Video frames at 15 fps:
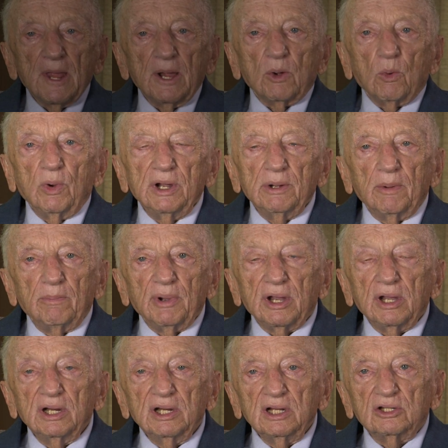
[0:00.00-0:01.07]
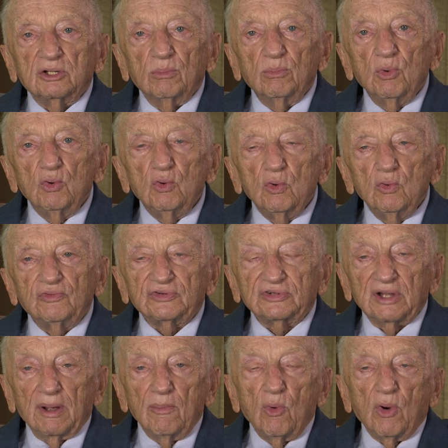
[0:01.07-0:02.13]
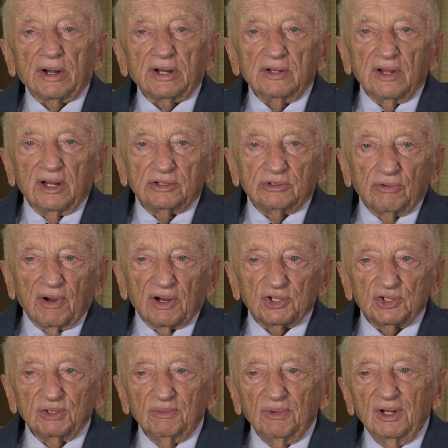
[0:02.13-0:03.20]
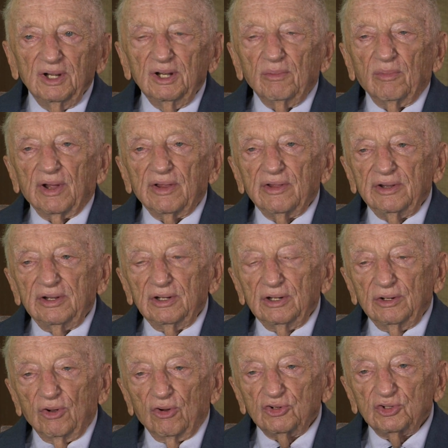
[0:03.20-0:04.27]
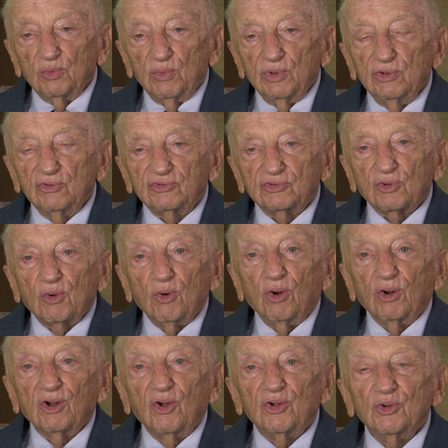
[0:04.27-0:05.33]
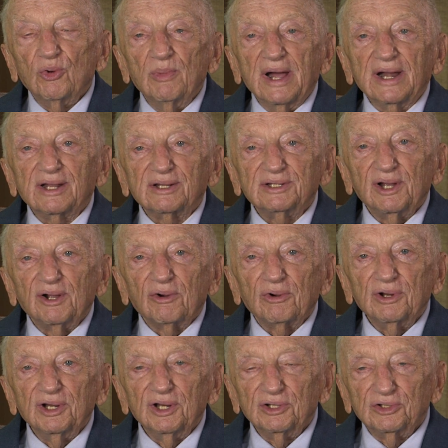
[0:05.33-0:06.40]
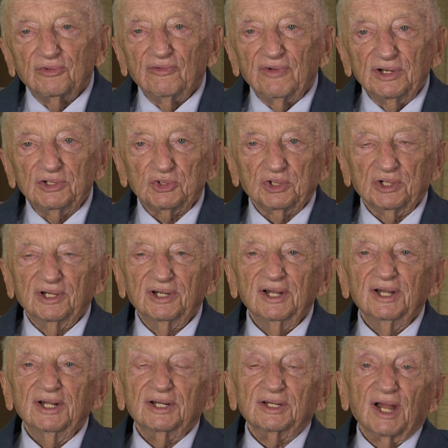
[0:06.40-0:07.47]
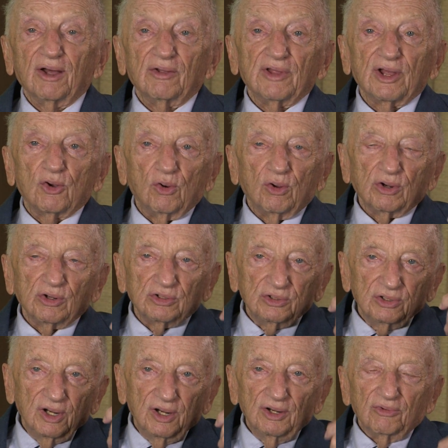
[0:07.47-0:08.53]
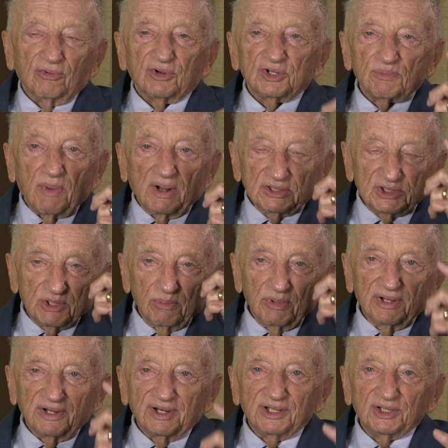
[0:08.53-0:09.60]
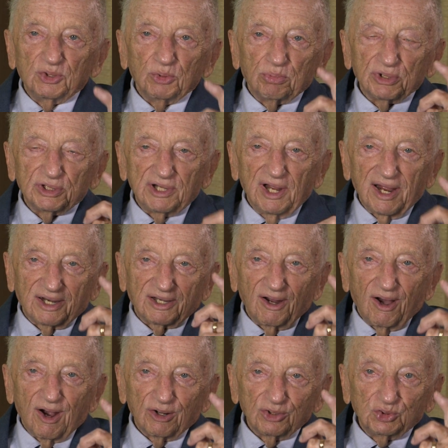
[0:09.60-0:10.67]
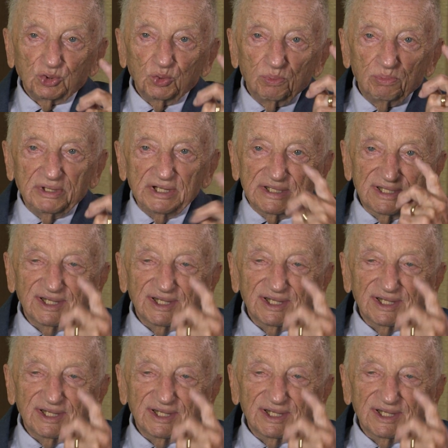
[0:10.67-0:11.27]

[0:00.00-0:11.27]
We are beginning to move somewhat in that direction by the notion we used to call humanitarian intervention. Now they call it responsibility to protect, R2P,